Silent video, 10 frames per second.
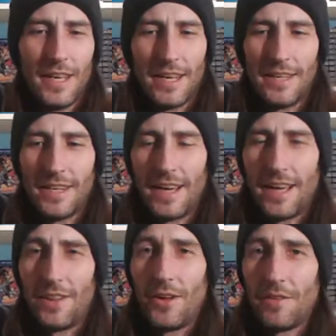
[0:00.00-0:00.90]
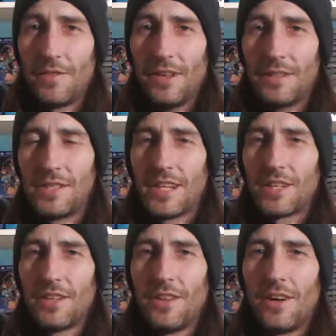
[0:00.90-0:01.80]
And I had a lot of fun. This is
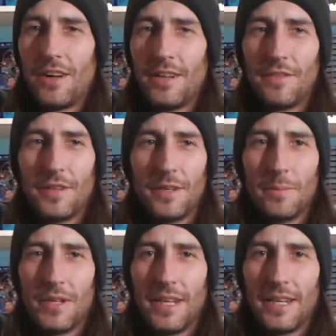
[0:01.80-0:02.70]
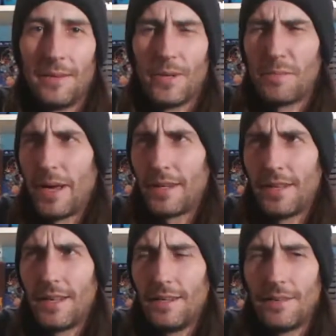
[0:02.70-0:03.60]
actually a lot of fun to play. It was back
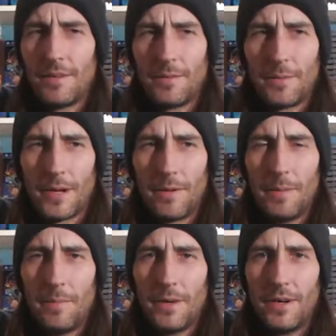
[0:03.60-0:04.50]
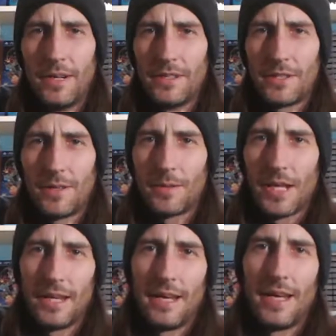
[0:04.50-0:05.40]
then, from what I remember, and so I'm
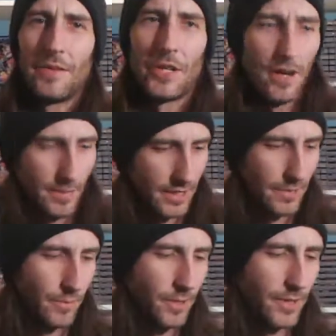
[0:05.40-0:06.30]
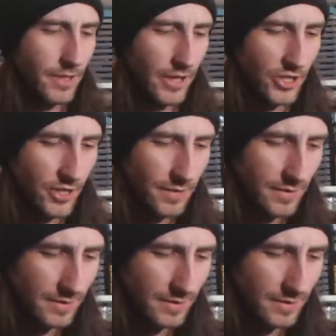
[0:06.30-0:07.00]
glad to have a copy to put in my collection.